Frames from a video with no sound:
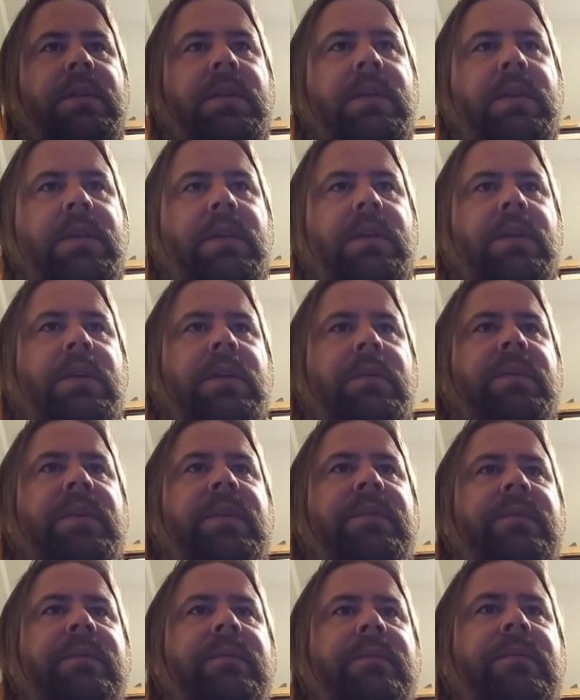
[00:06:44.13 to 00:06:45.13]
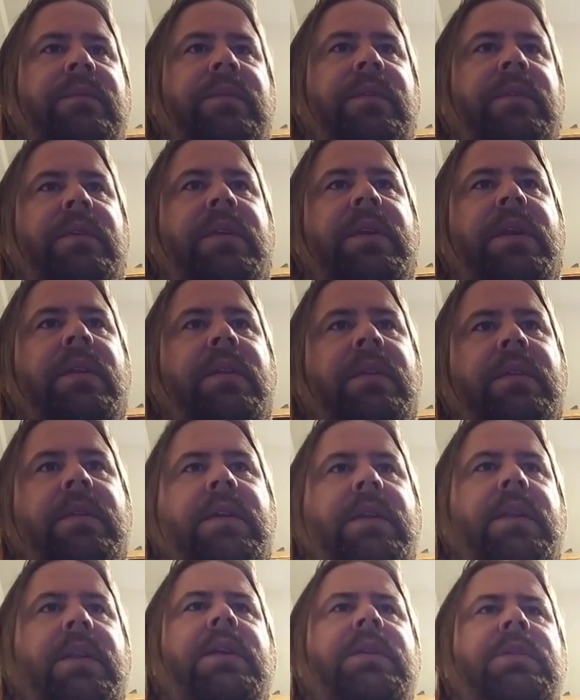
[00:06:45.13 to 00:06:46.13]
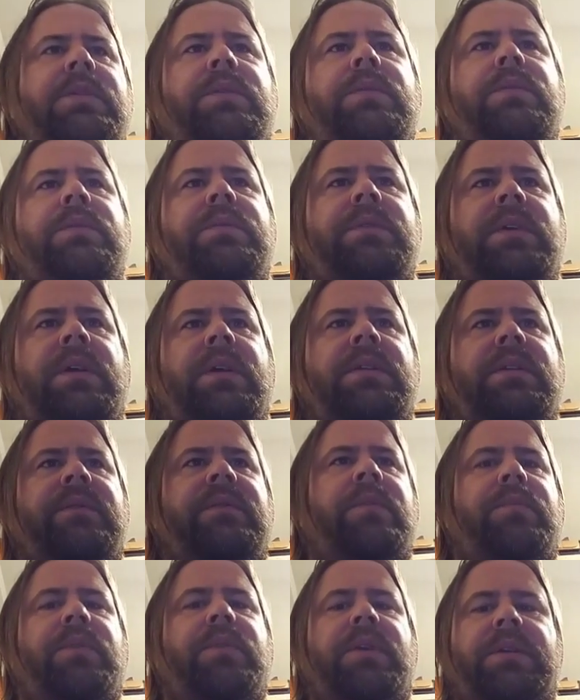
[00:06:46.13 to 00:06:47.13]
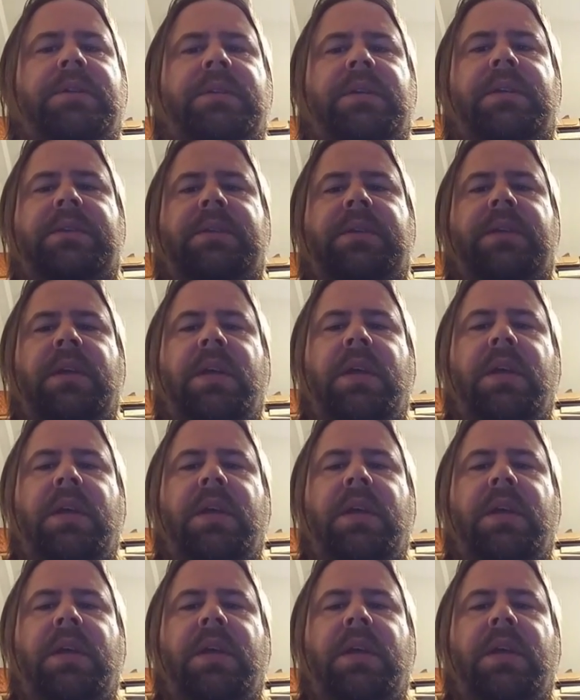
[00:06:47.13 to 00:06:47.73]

it a little bit further down, connect to scientific process,